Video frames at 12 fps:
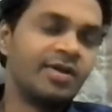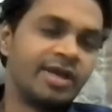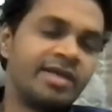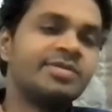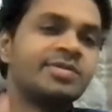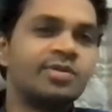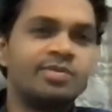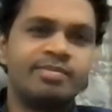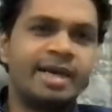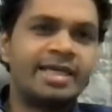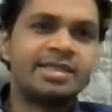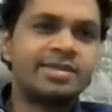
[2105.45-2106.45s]
Okay. So
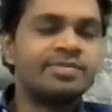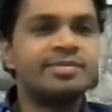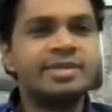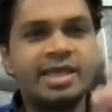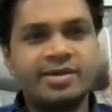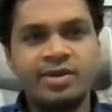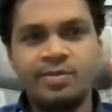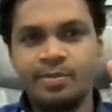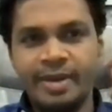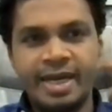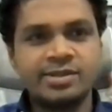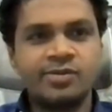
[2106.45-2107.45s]
maximum, they will
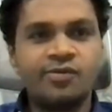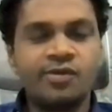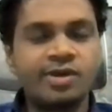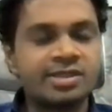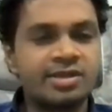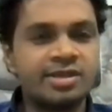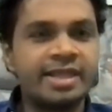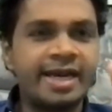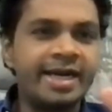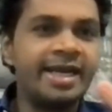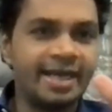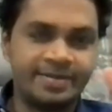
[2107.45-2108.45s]
maximum focus on the
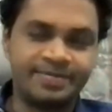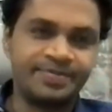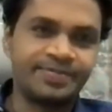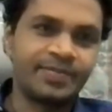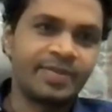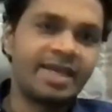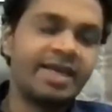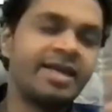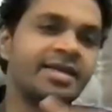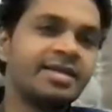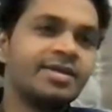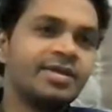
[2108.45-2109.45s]
idea.
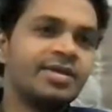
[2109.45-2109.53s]
Correct.